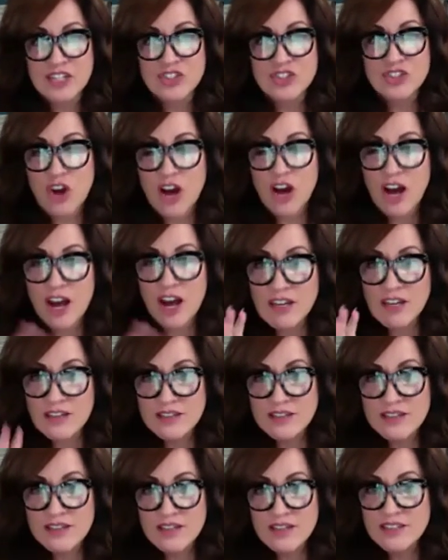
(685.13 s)
talk
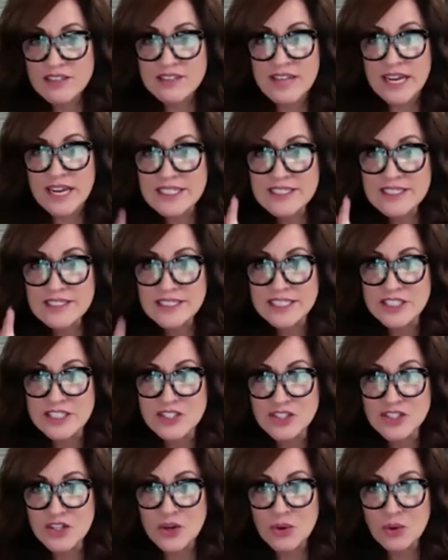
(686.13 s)
nicely
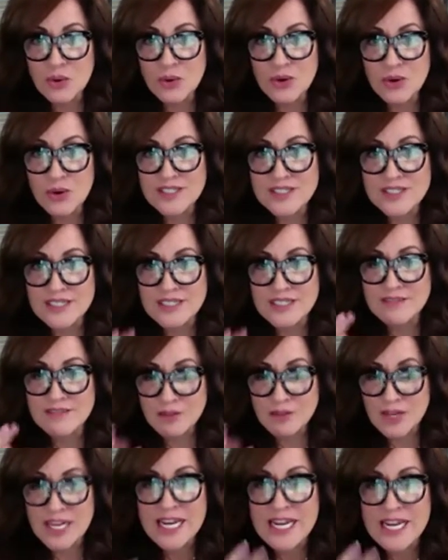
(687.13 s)
to the horse in
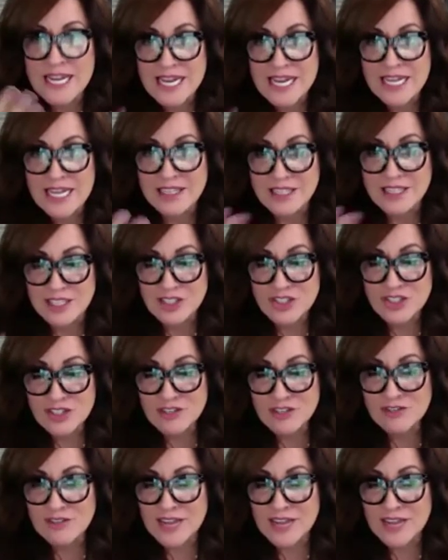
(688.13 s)
English,